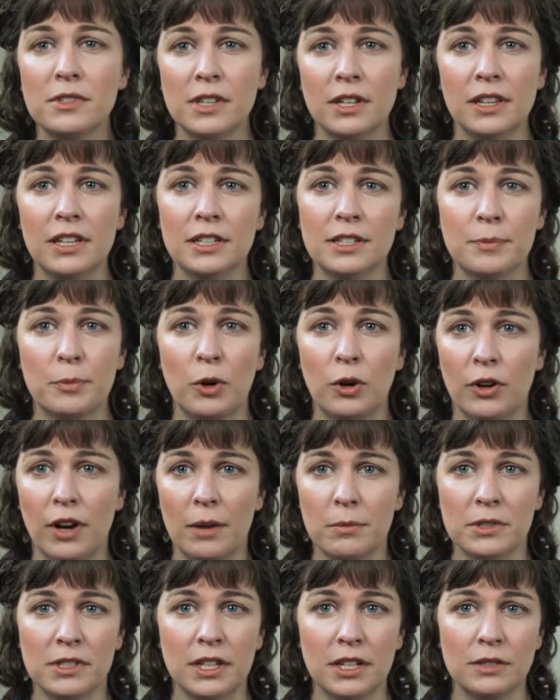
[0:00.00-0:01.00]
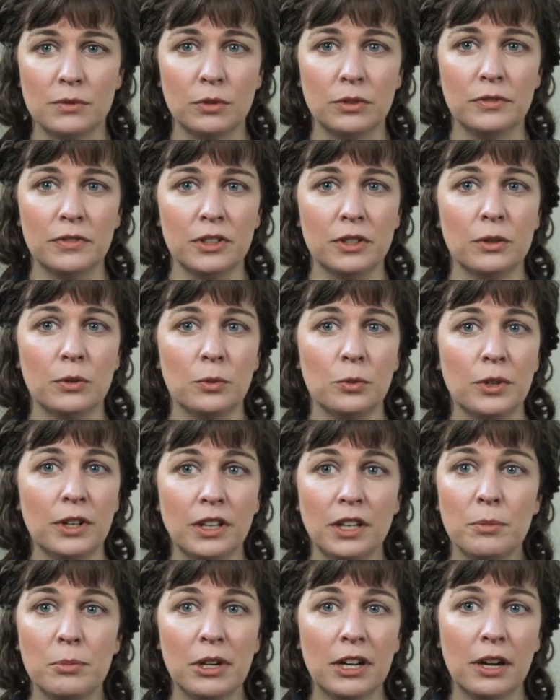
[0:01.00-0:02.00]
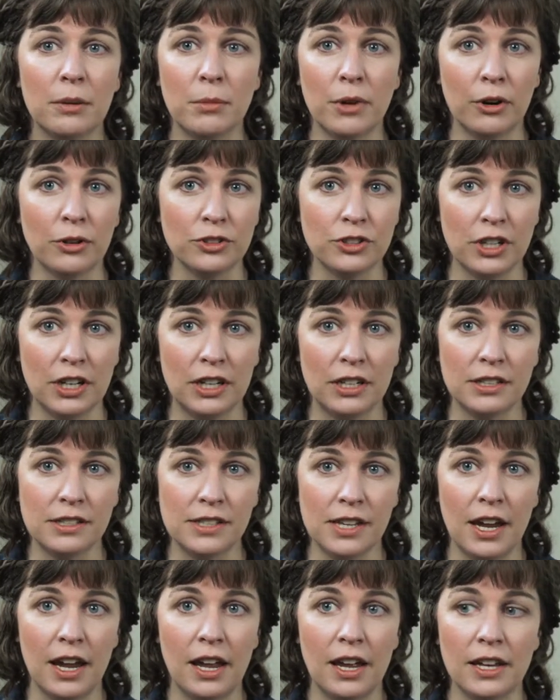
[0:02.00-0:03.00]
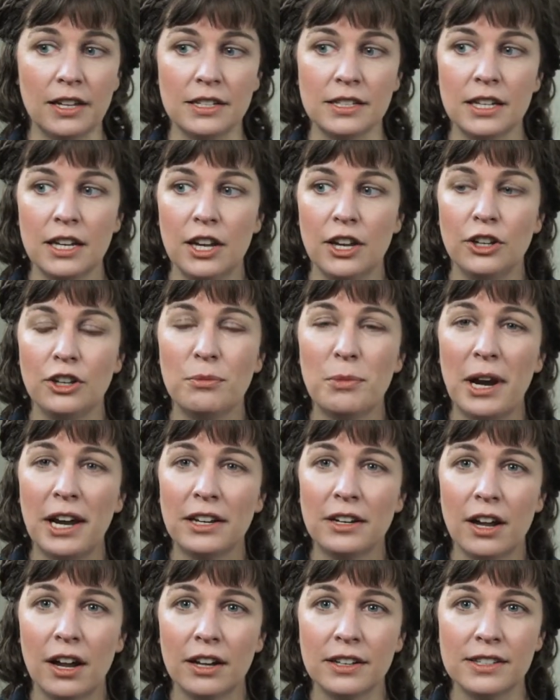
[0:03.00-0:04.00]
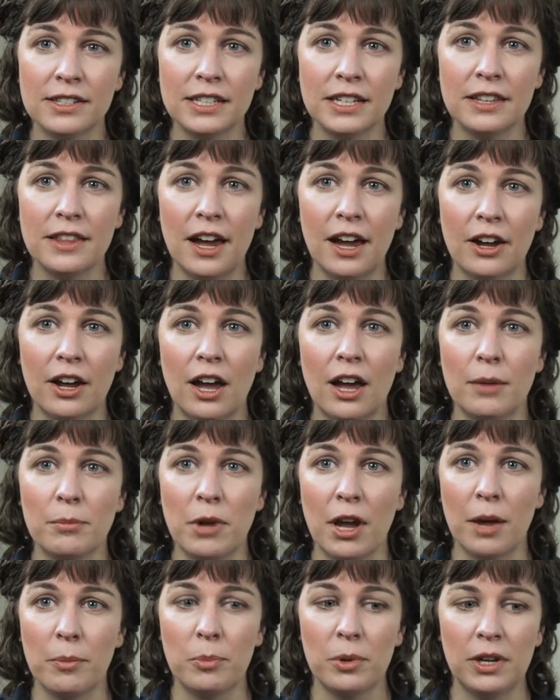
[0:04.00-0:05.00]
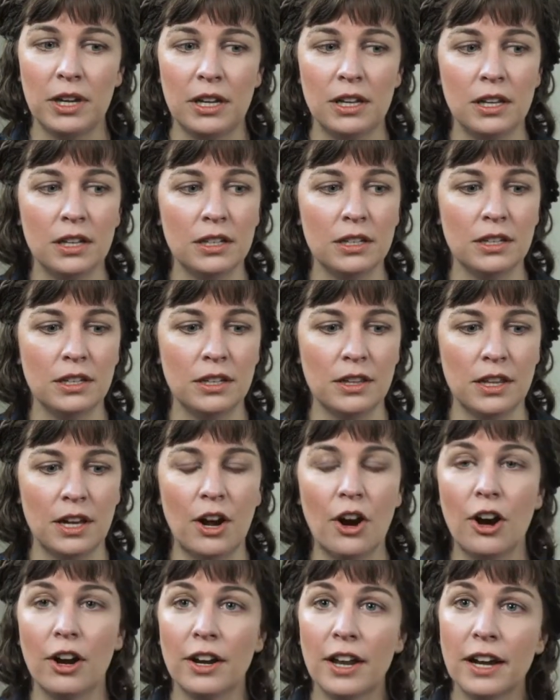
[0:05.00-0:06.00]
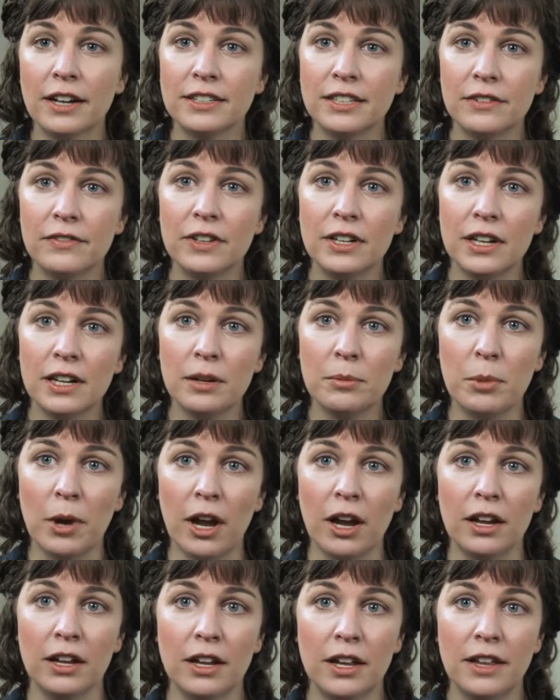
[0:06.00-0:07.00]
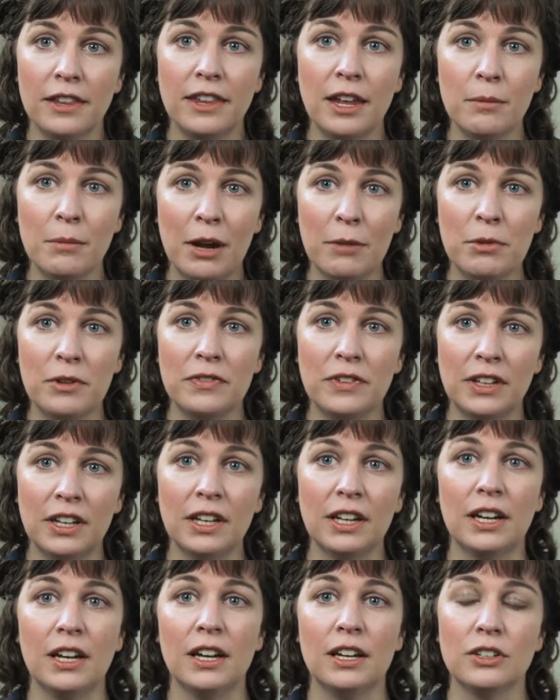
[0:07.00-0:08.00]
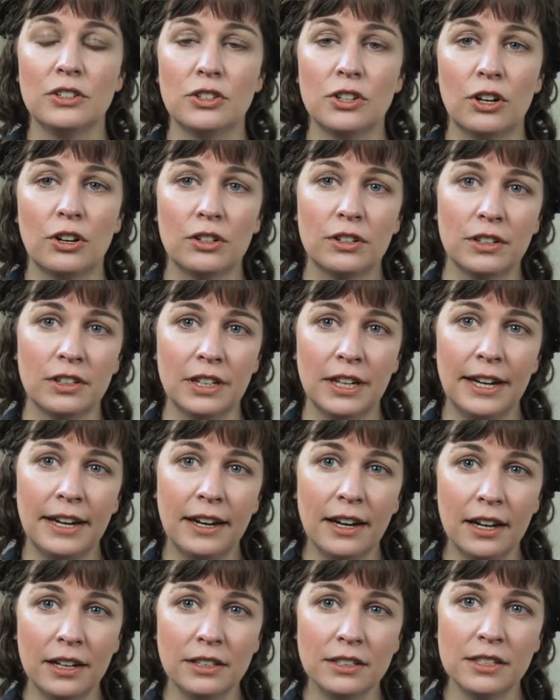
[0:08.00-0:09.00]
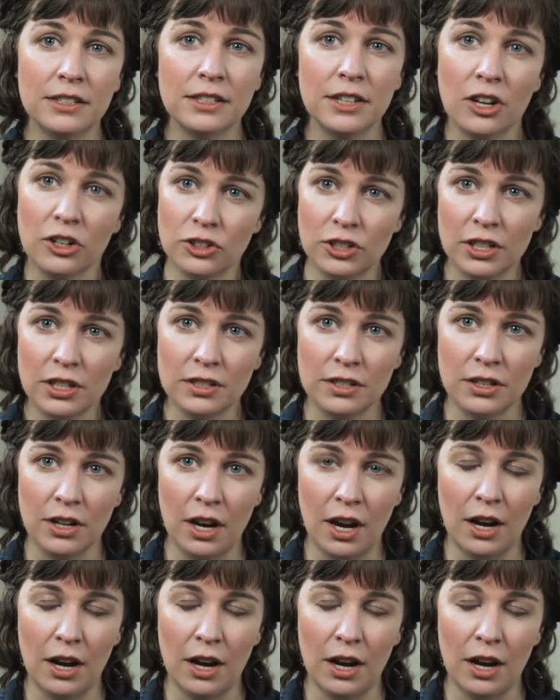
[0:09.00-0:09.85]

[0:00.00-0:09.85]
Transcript: in these programs, kids will feel really big emotions, and you might not see that come up in the art activity, but they might be feeling it internally. And discussion is an